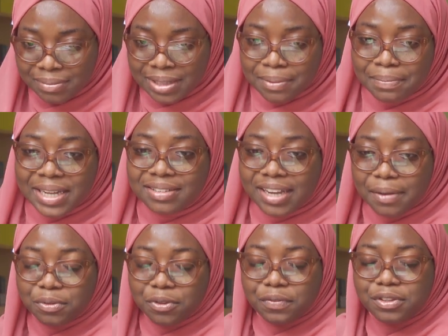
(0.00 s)
The main
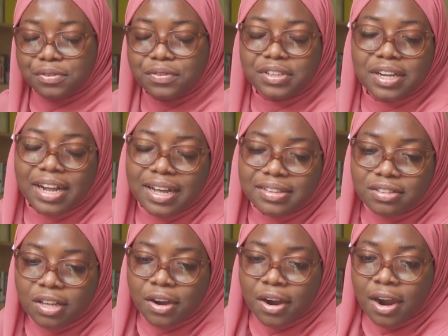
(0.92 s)
types of esophageal
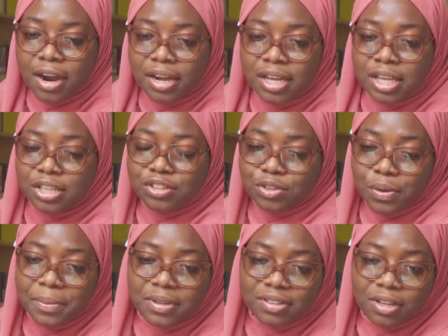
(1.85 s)
cancer are
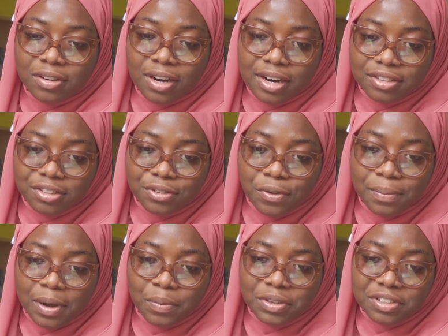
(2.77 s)
squamous cell
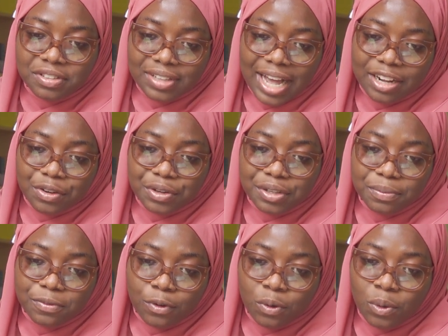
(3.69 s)
carcinoma, which is
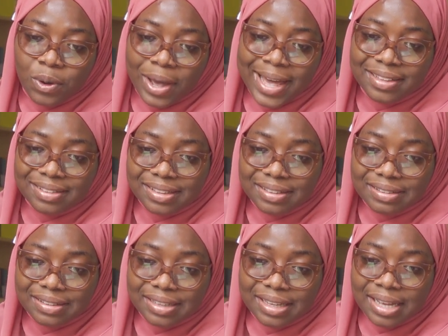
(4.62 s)
acronym for
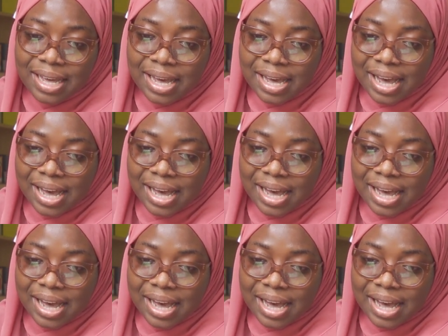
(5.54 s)
OSCC,